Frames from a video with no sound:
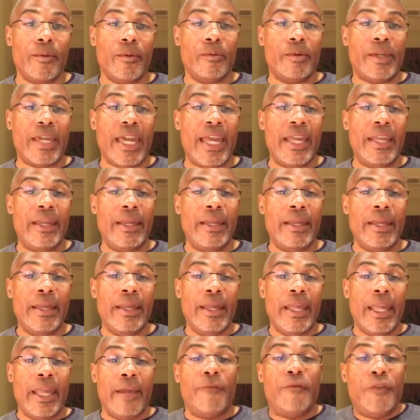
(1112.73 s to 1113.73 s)
Okay?
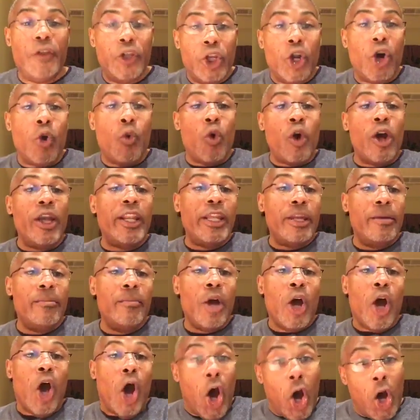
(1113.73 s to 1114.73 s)
If you don't want him
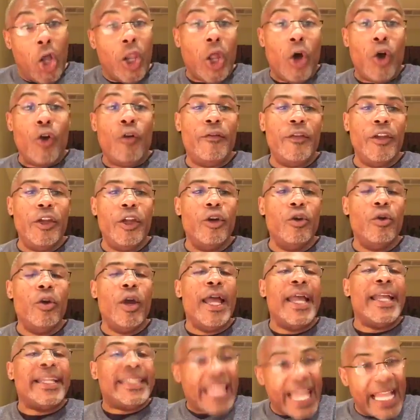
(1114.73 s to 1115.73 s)
all over you,
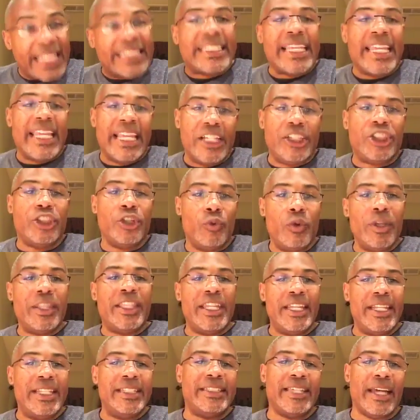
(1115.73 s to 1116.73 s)
that's an issue
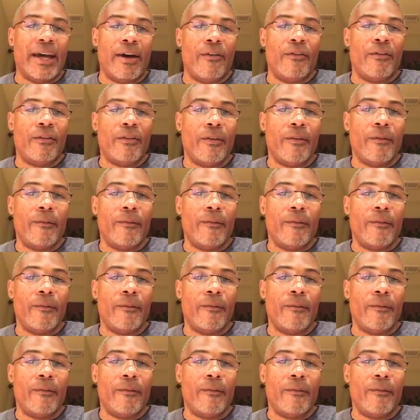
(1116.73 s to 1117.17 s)
within itself.